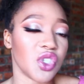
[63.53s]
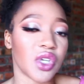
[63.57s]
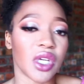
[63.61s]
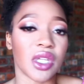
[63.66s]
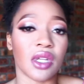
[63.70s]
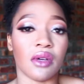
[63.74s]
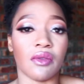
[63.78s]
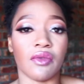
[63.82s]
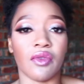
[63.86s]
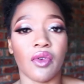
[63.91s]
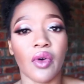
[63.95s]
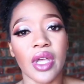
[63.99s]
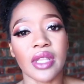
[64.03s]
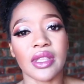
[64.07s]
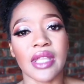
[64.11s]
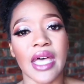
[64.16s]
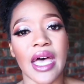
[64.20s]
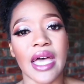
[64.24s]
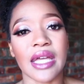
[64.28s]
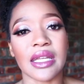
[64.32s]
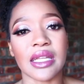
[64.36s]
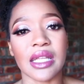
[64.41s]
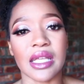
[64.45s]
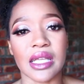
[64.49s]
you can avoid
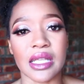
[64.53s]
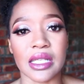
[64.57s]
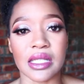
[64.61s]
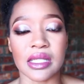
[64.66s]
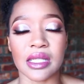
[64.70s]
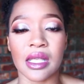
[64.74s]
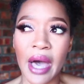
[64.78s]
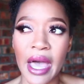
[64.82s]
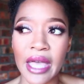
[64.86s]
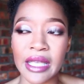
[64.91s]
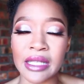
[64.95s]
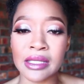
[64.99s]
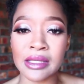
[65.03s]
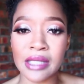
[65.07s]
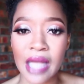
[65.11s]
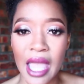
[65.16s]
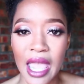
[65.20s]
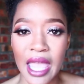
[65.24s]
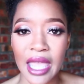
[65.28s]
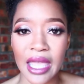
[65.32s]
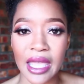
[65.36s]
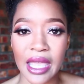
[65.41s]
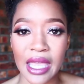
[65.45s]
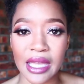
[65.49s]
that is by
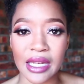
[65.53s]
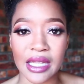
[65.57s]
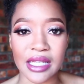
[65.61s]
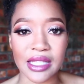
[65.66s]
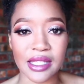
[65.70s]
staying in